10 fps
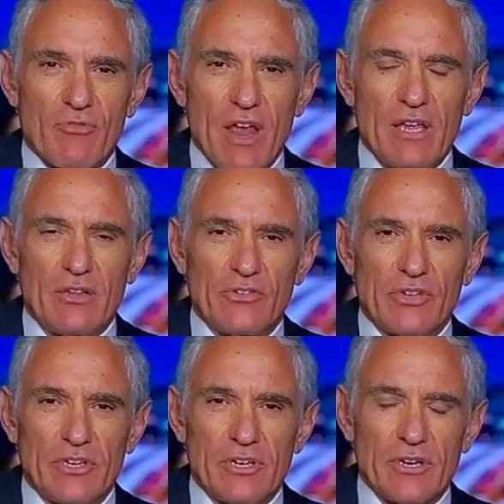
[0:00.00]
the
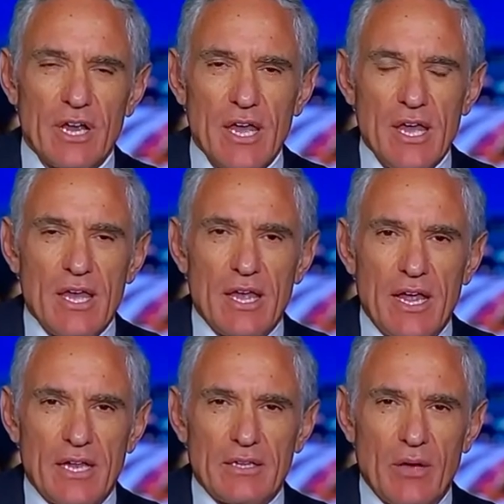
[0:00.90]
rails here,
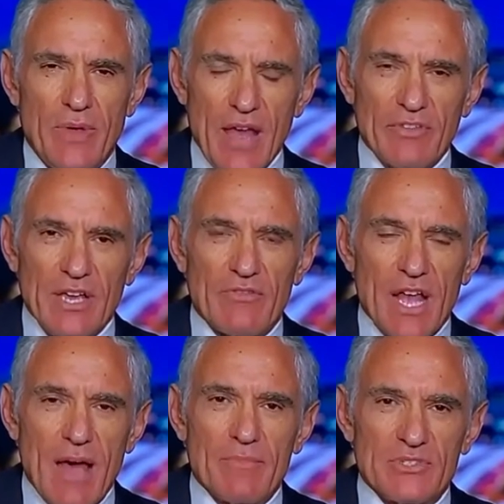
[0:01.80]
and we have to
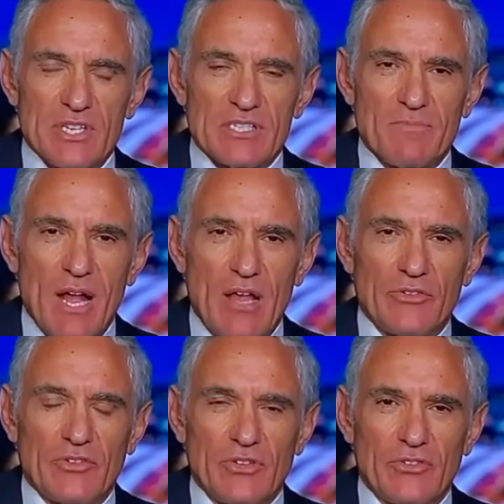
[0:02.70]
have common sense
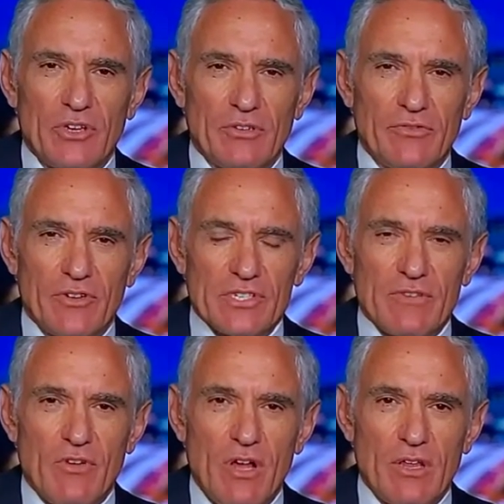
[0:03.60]
policy. So,
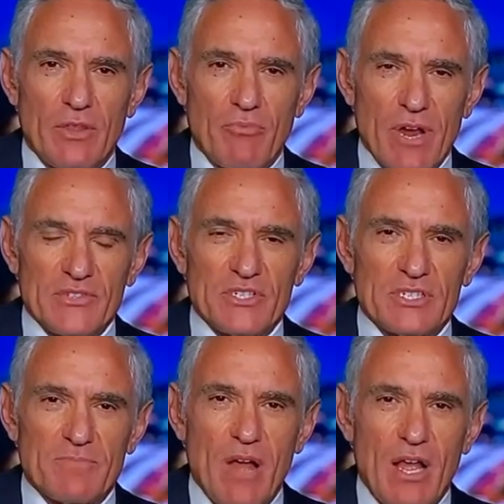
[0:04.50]
first of all, the
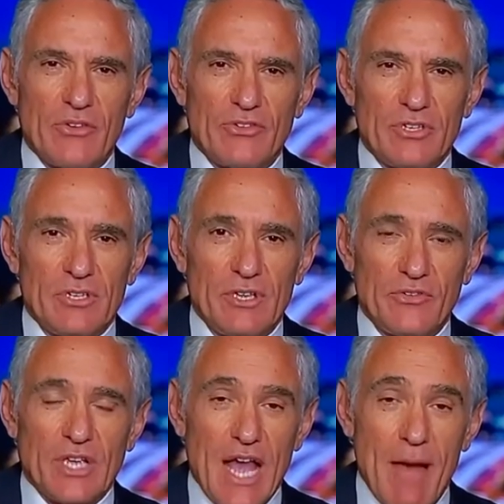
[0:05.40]
president's policy
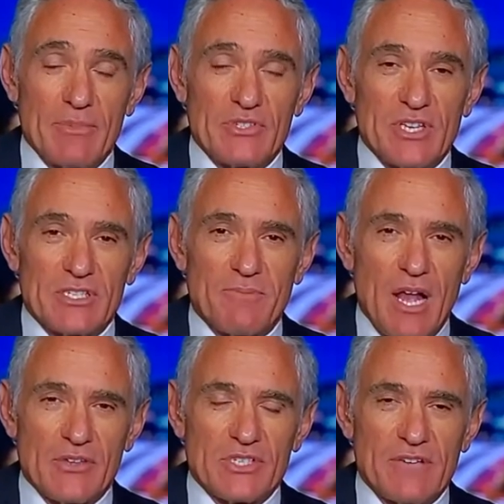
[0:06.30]
is a common sense
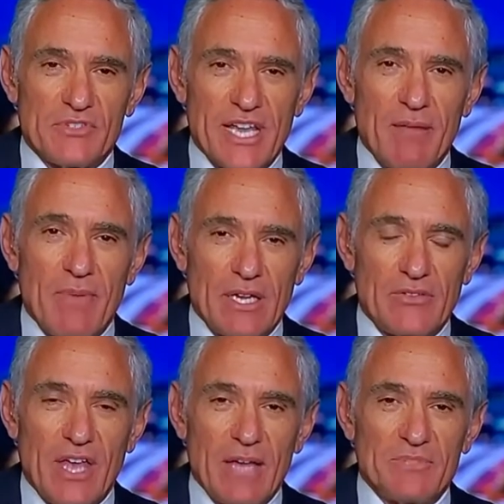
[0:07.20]
policy. I've said it
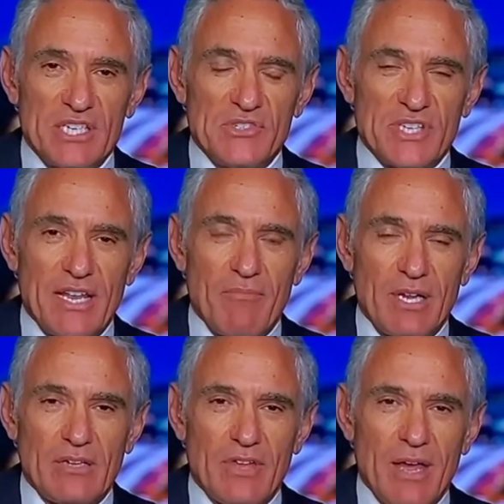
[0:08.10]
many times. He said it
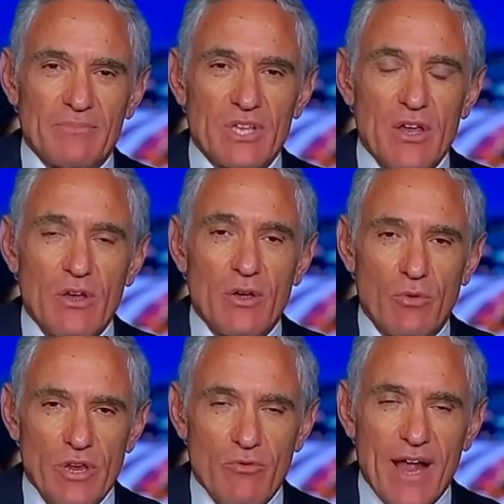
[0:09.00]
many times.
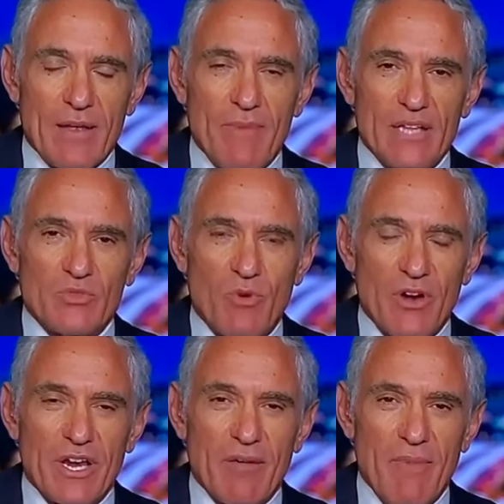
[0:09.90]
He recommends
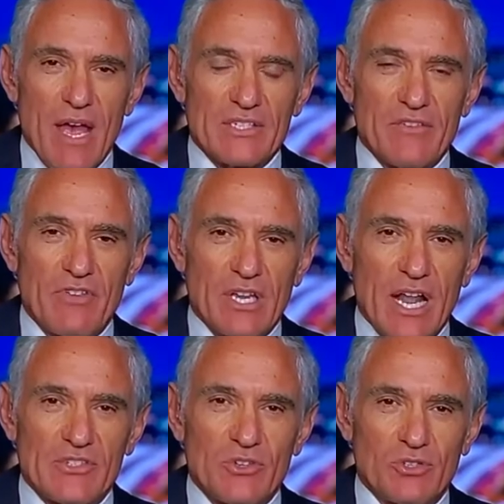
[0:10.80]
wearing a mask if you
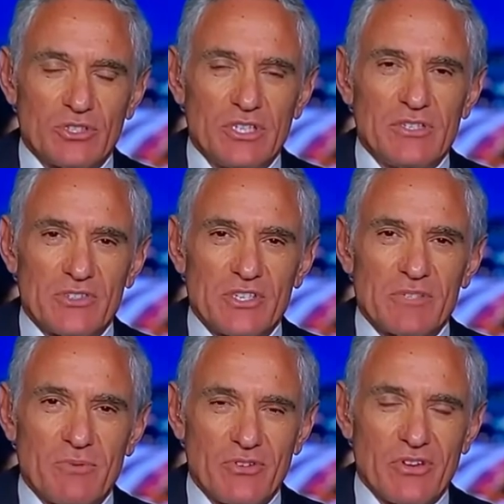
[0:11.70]
cannot socially
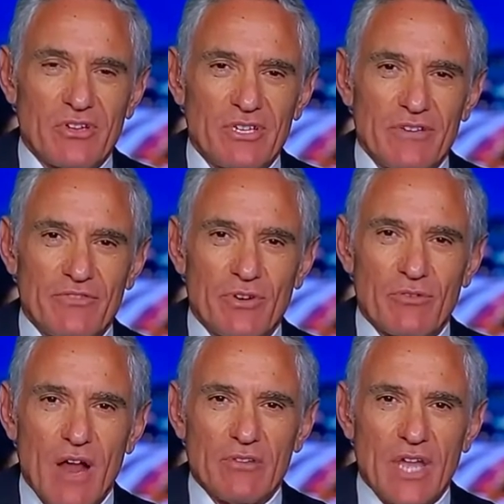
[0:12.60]
distance, particularly if you're
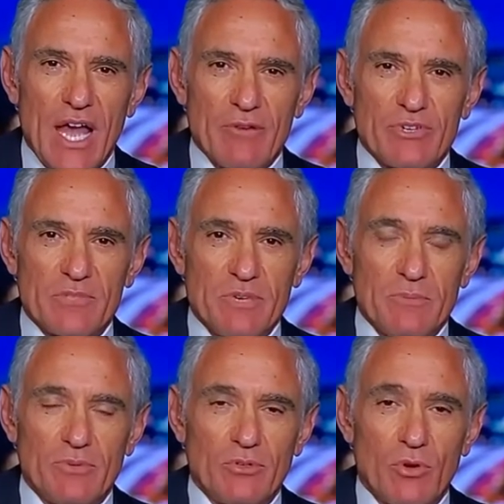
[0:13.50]
around high-risk
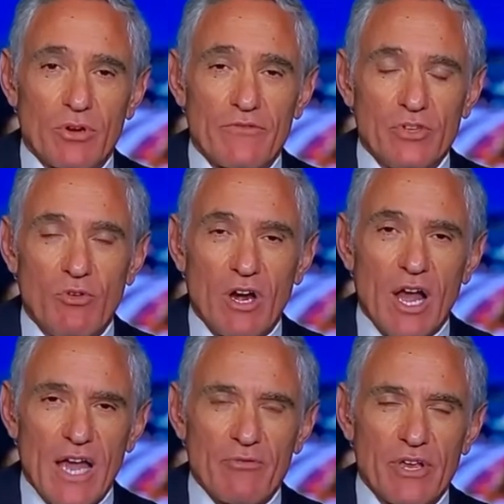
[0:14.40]
people or if you are
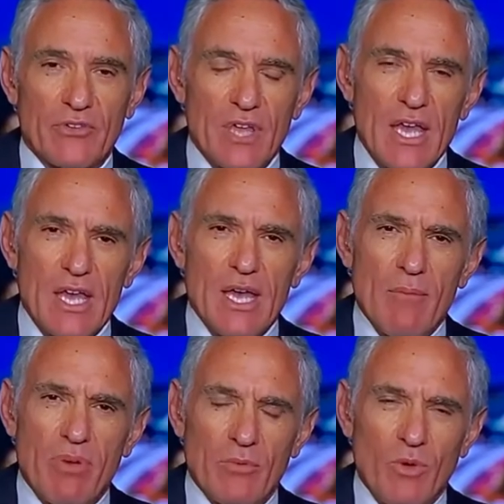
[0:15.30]
high risk.
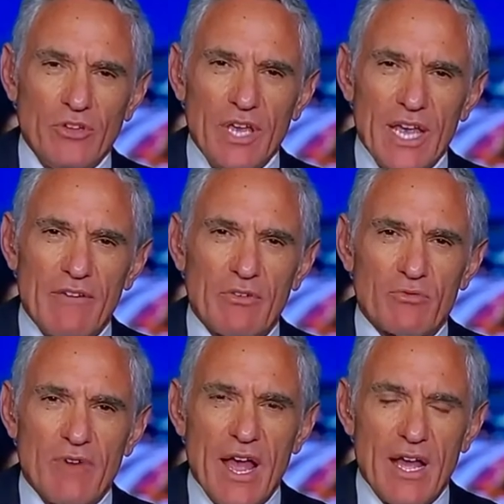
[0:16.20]
But when you have
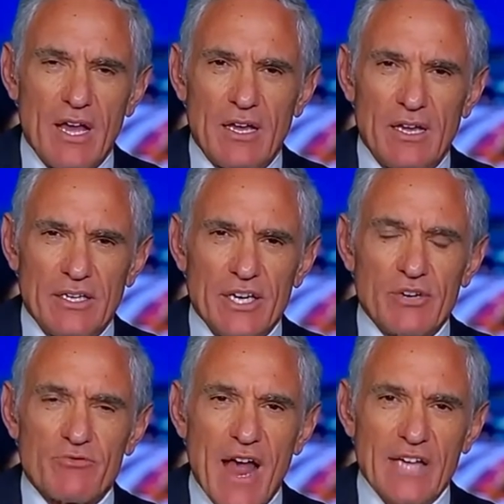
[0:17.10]
an
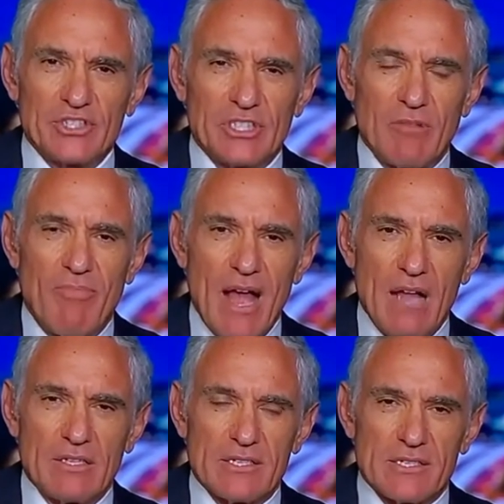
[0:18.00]
irrational
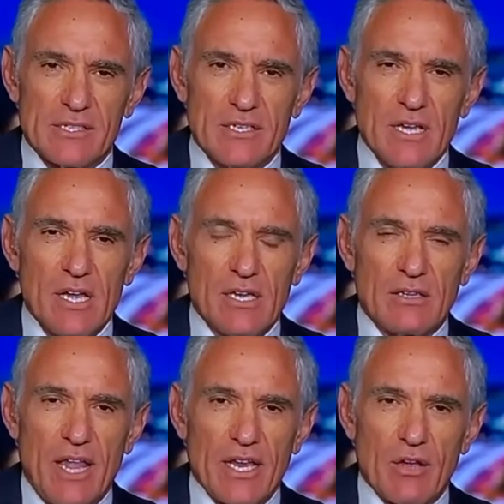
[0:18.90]
policy
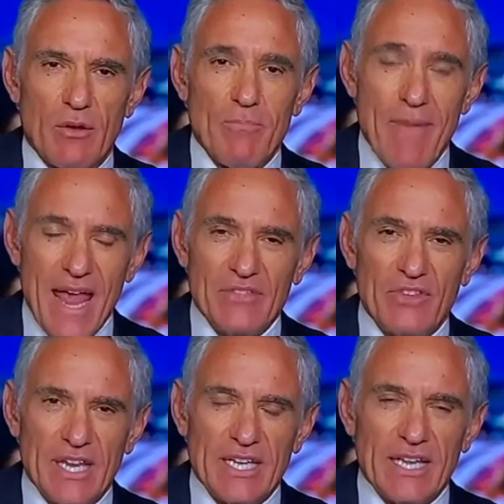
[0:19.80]
like
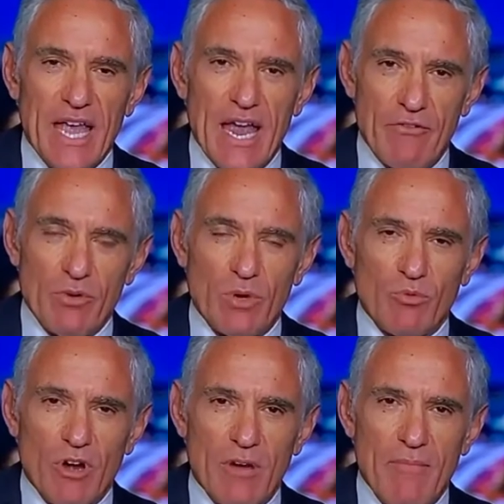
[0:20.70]
mandating
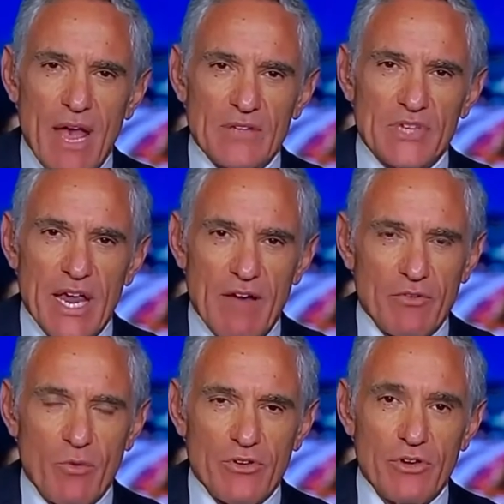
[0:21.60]
everyone wear a mask
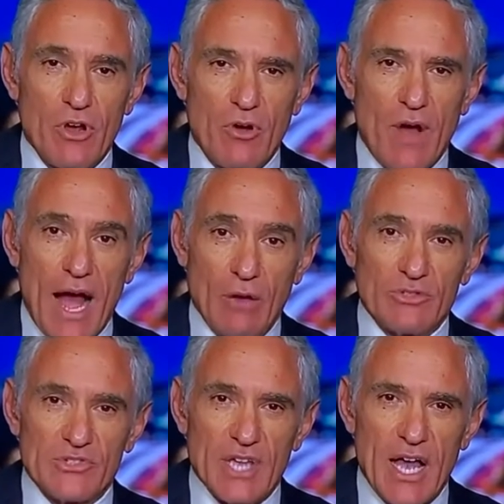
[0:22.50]
everywhere you go
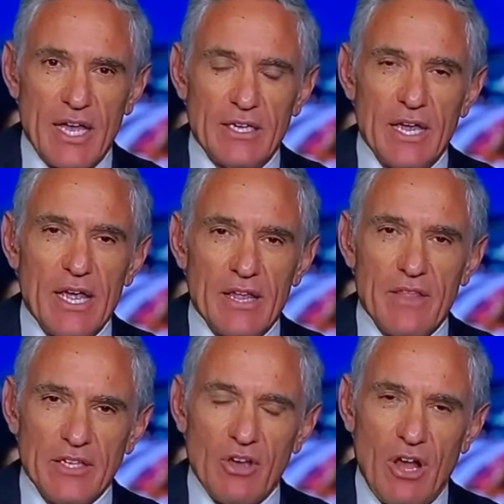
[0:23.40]
outside,
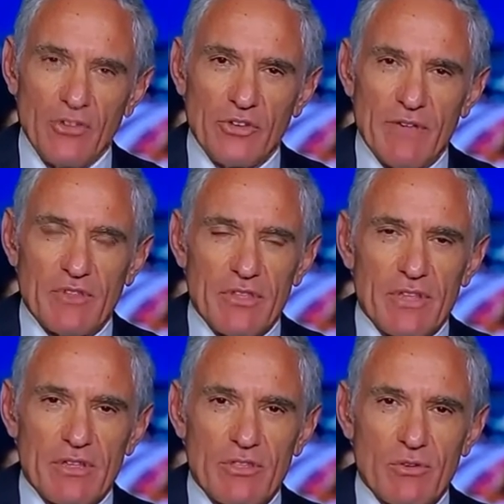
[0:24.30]
then you also have to
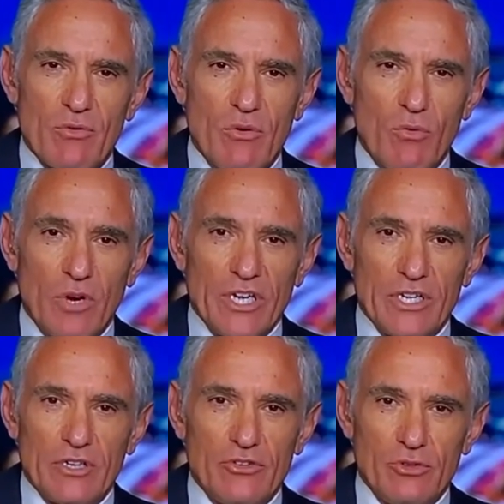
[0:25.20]
think through what are
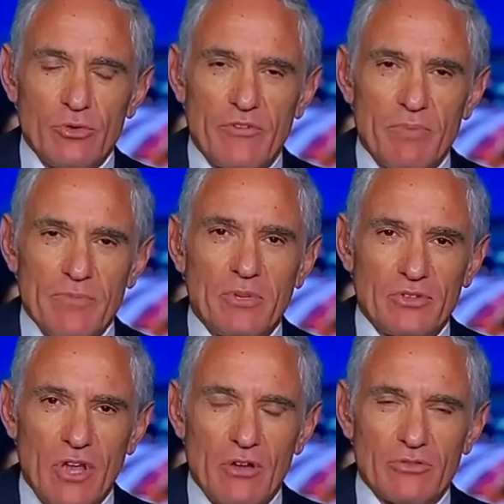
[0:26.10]
you going to do if
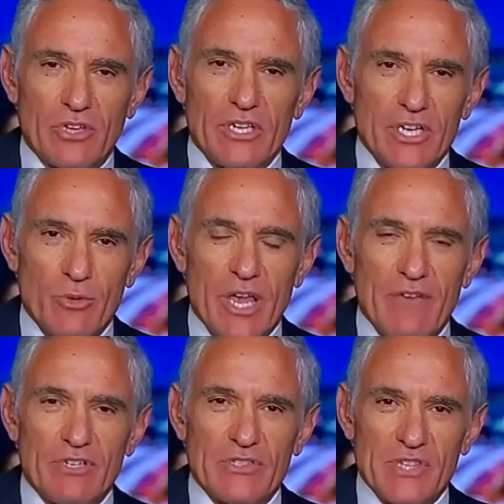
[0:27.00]
people don't. And here we
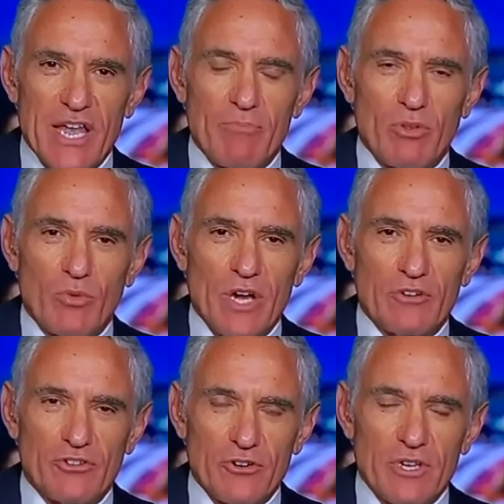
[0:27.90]
have an example. We
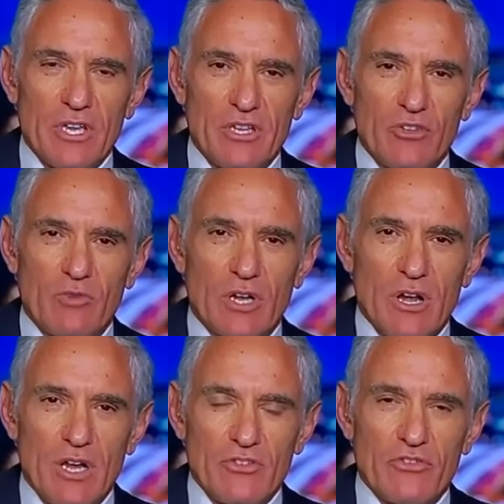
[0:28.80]
are turning into a
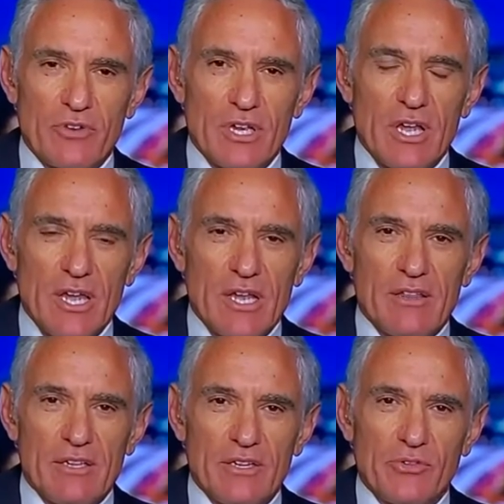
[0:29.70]
country
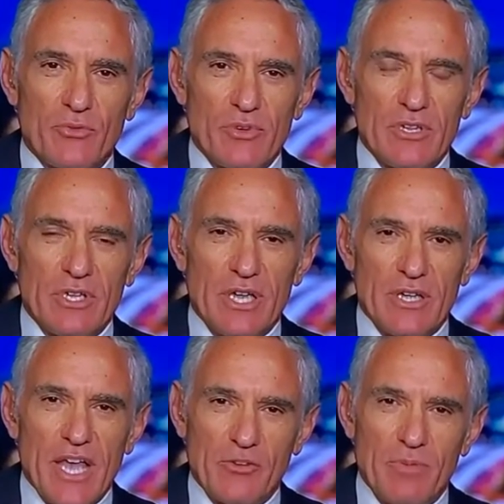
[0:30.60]
that is really
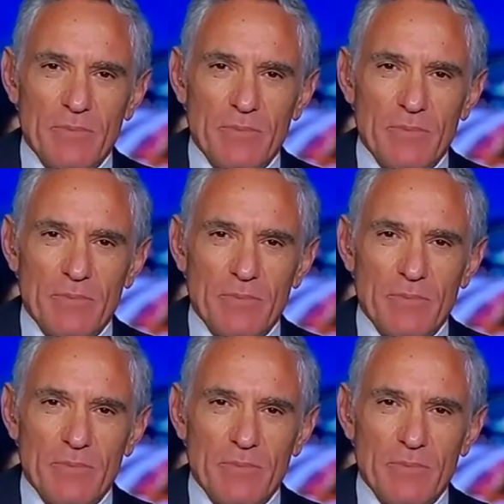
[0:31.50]
has